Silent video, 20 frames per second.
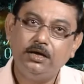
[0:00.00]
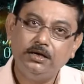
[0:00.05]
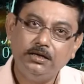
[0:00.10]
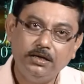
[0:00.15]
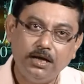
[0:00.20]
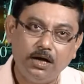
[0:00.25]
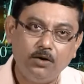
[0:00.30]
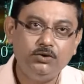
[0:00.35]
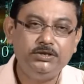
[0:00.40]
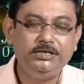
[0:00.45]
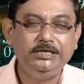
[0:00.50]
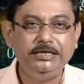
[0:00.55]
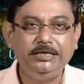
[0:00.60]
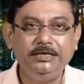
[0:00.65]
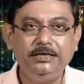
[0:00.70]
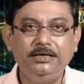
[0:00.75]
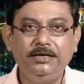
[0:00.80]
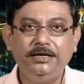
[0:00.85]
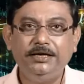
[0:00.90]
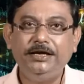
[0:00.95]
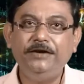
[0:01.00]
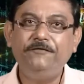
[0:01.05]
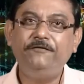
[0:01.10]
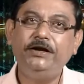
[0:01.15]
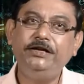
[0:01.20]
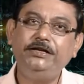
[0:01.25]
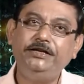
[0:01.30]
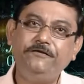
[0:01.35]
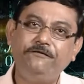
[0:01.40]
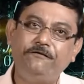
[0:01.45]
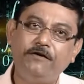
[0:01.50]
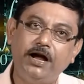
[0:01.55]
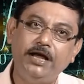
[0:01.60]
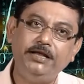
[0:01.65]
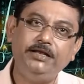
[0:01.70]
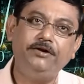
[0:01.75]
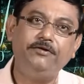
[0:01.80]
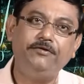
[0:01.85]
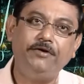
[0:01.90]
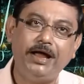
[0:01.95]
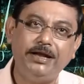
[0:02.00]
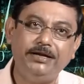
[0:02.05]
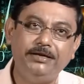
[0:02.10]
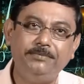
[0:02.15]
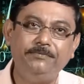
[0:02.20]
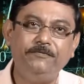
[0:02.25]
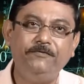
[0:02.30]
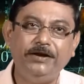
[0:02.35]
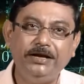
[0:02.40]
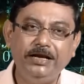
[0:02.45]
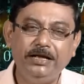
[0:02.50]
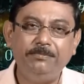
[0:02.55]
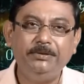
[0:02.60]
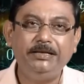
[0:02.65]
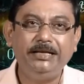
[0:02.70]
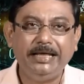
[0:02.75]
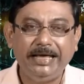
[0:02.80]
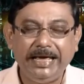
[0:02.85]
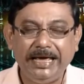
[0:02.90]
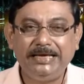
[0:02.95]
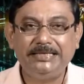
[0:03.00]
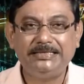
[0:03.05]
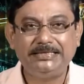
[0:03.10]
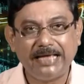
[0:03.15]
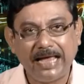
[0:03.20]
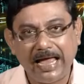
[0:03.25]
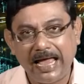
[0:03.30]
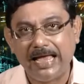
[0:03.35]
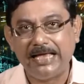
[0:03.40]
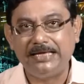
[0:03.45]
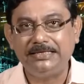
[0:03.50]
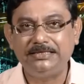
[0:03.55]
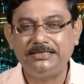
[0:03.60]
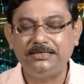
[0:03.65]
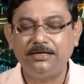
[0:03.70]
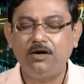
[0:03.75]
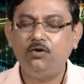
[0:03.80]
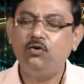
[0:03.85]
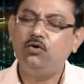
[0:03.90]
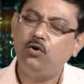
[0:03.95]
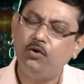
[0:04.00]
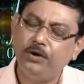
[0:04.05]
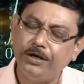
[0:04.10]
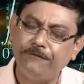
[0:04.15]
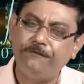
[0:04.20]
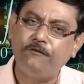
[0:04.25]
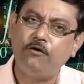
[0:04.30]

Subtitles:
Now see, if I define a random variable x as, okay,